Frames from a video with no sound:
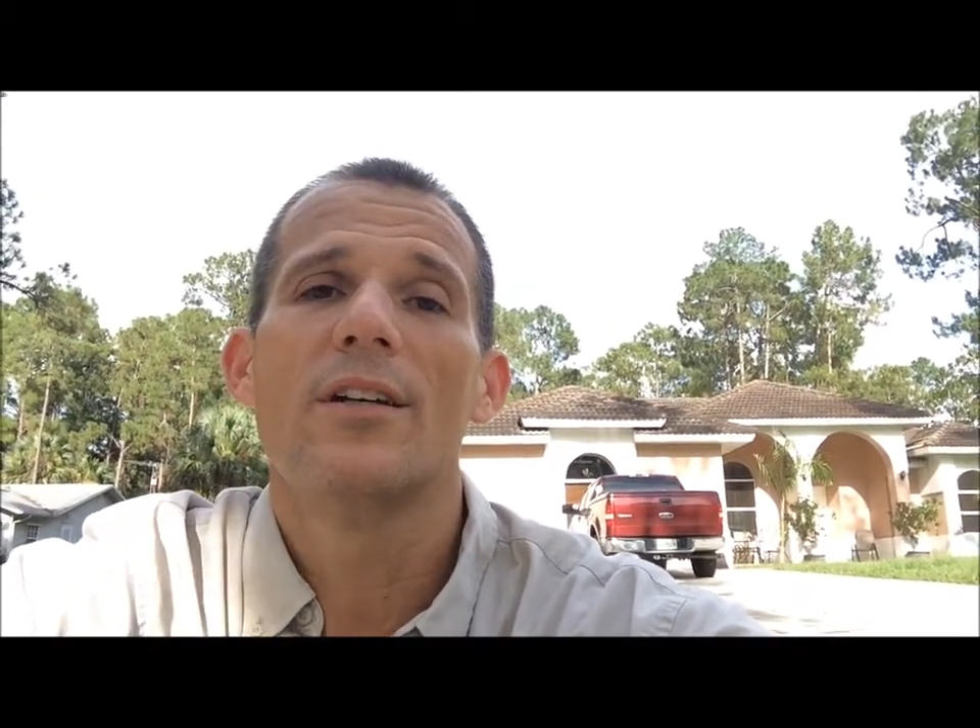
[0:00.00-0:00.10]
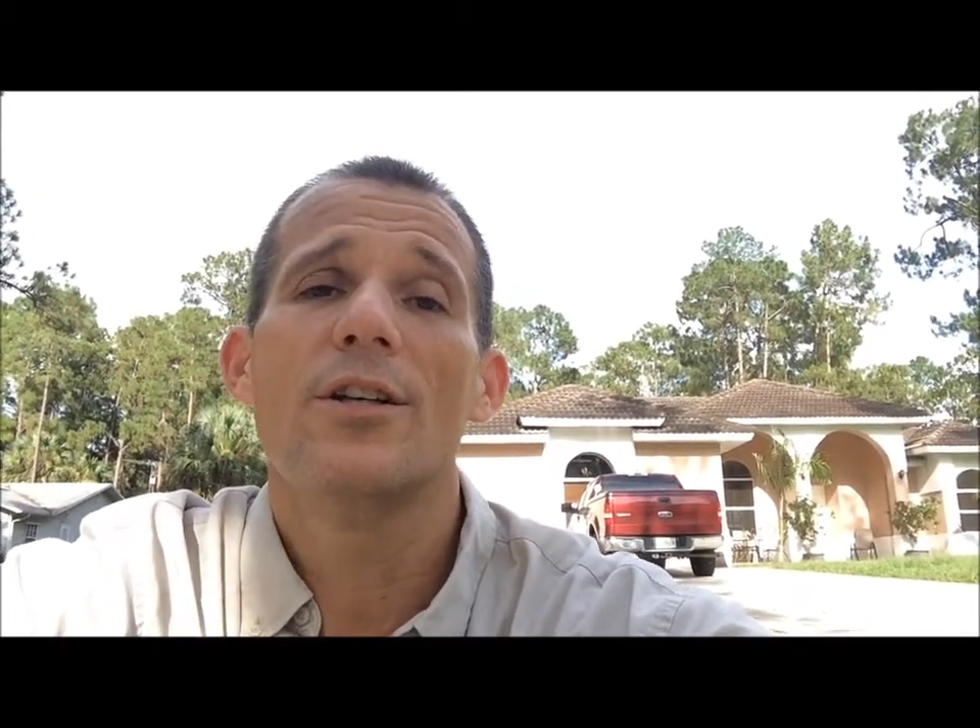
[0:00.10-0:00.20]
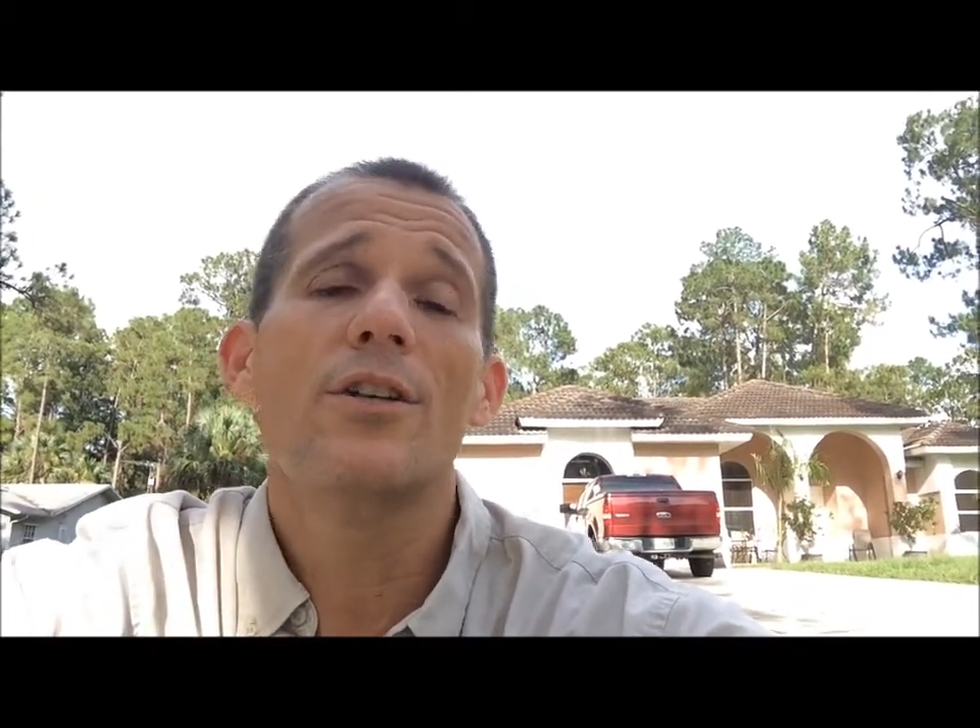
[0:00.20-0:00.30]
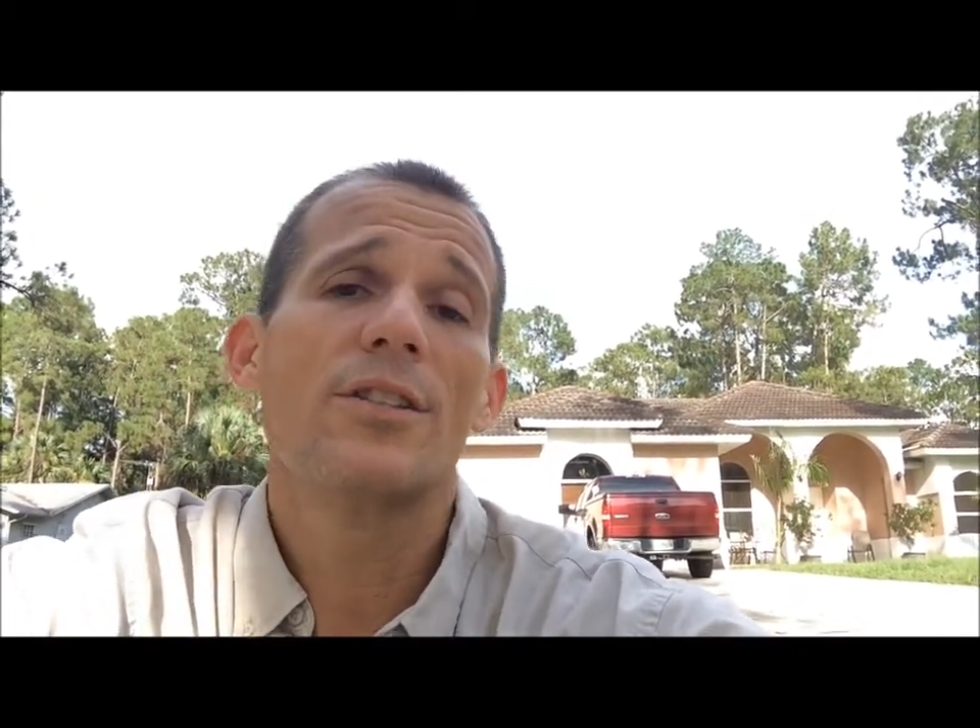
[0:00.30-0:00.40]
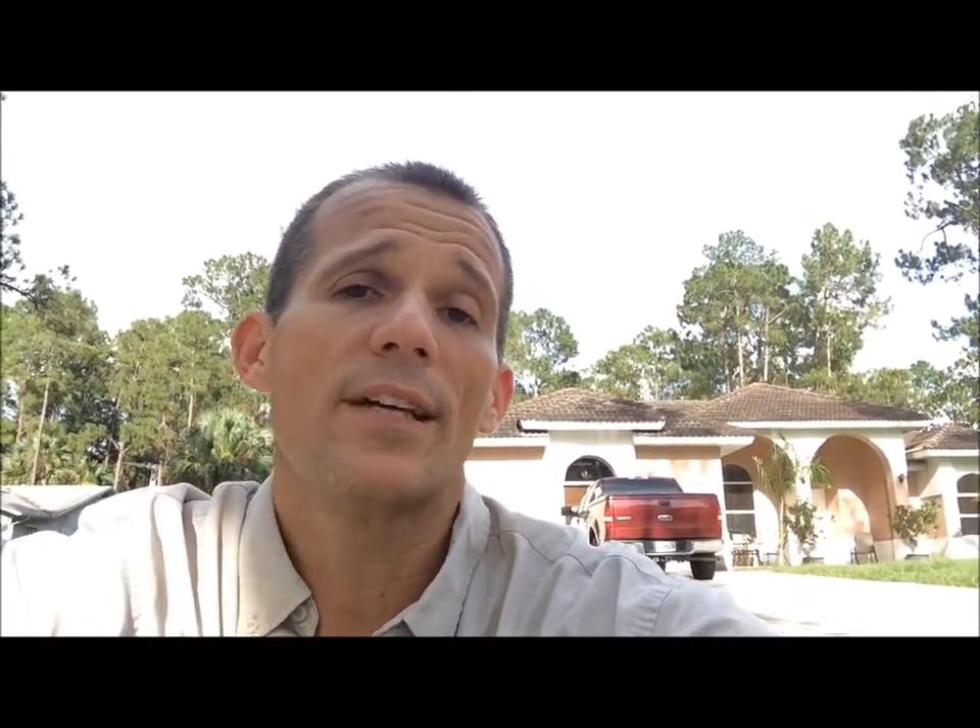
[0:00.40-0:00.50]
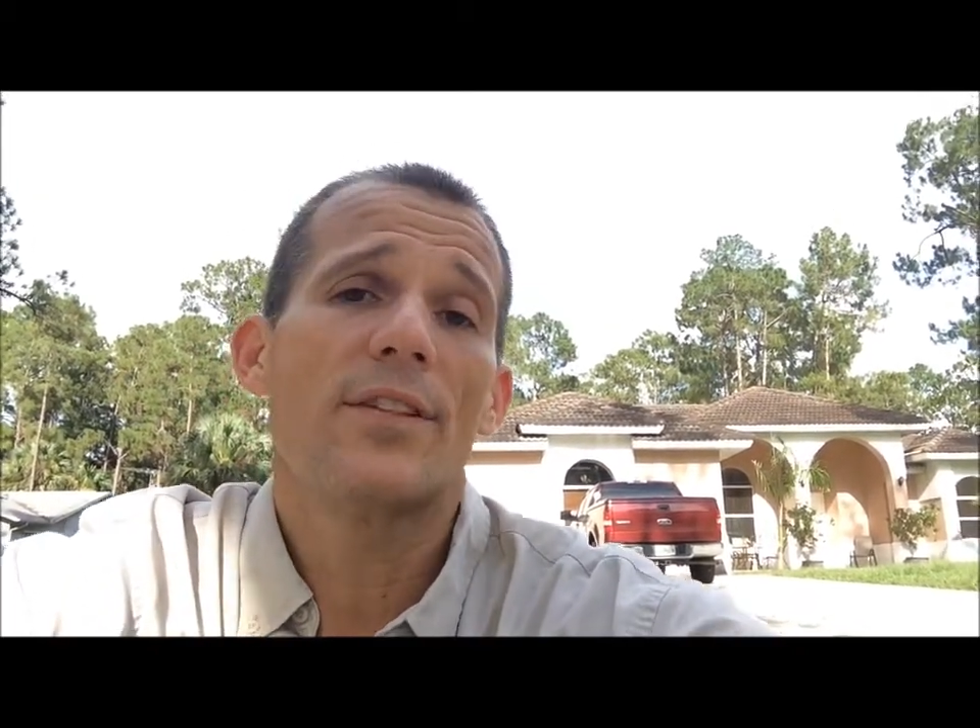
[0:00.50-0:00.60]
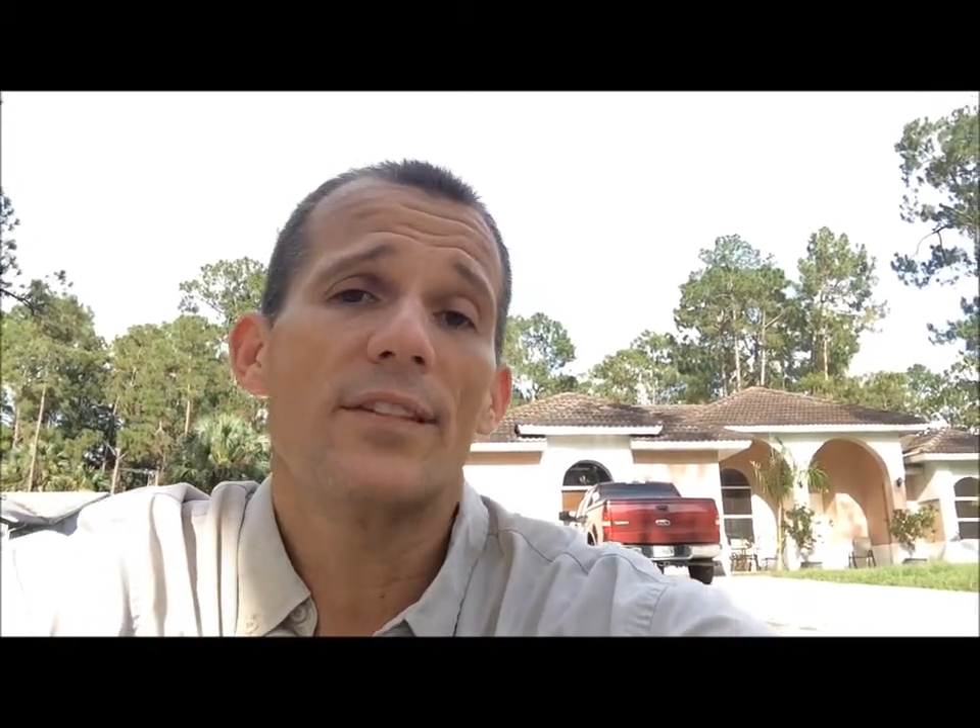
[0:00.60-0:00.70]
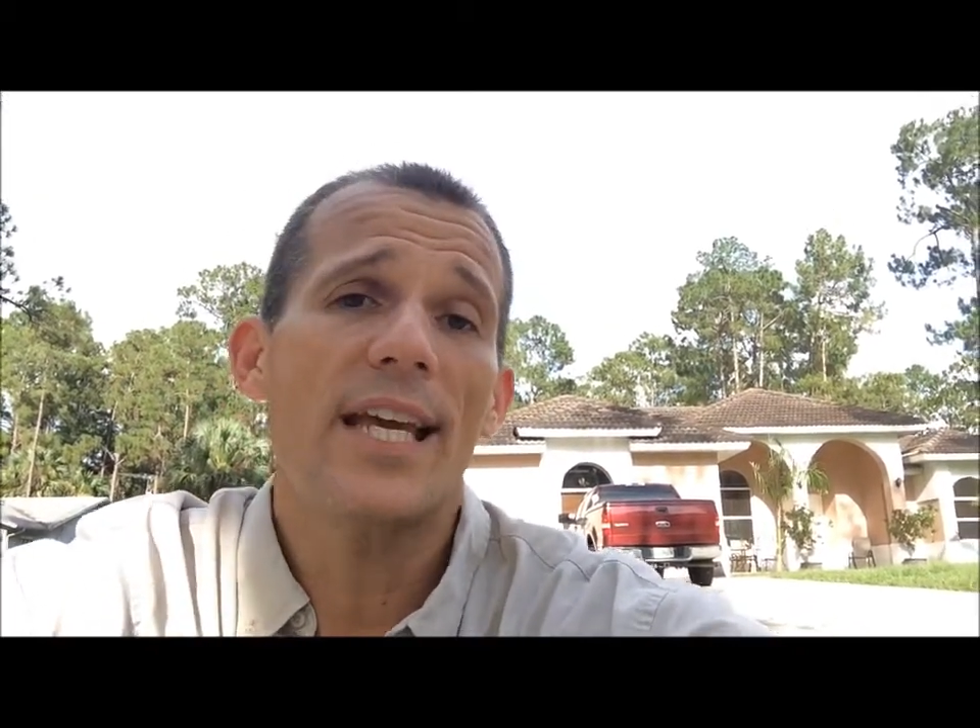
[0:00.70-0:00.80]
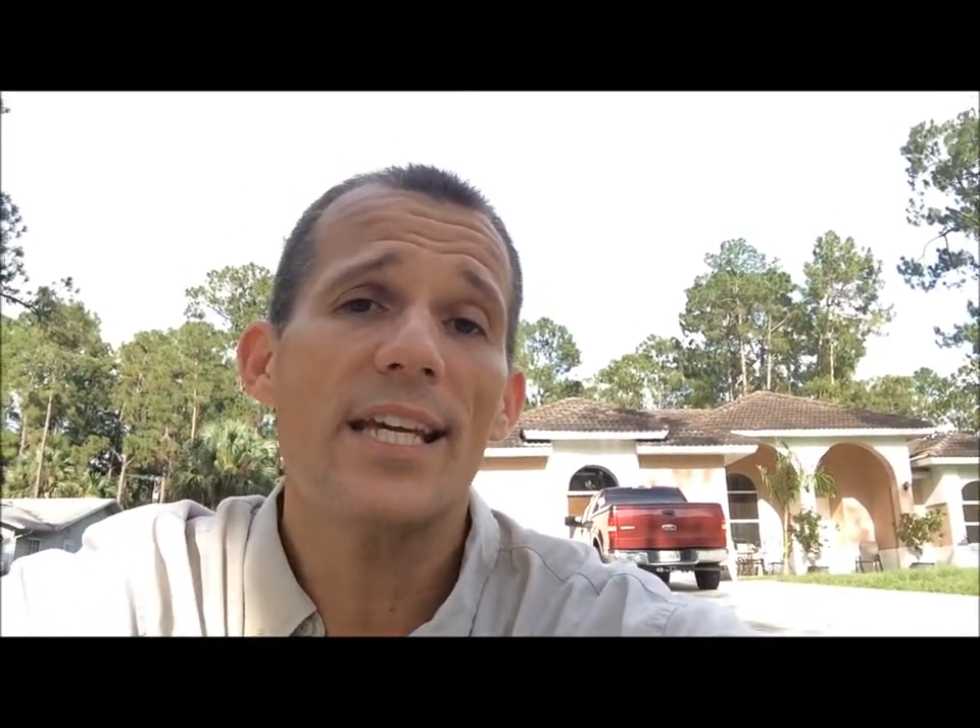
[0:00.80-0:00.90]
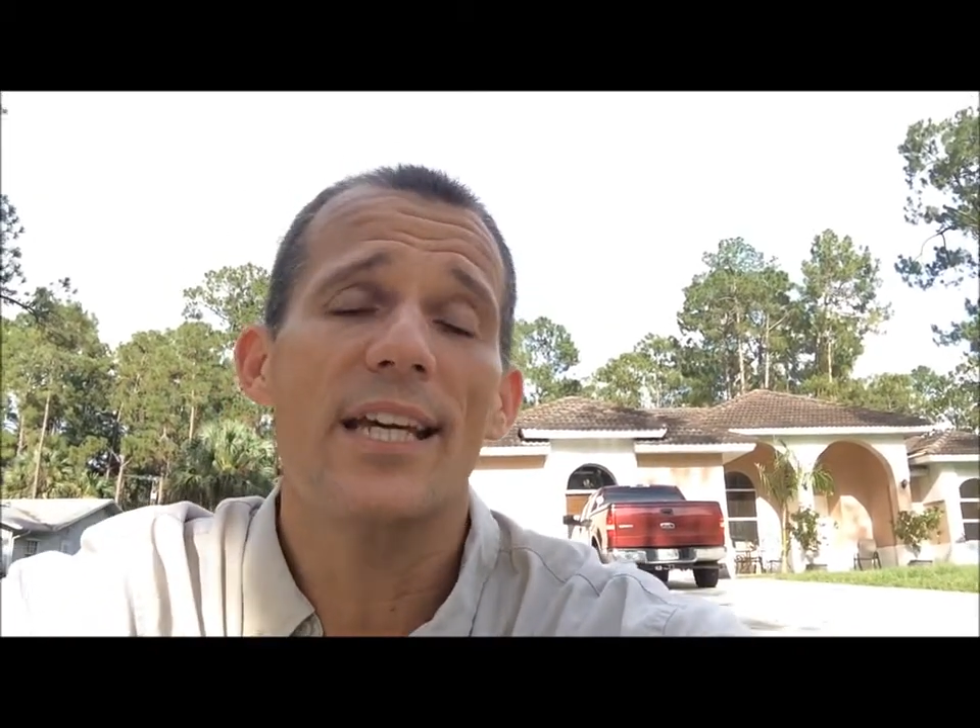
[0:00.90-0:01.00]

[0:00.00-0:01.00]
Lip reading: You just have to take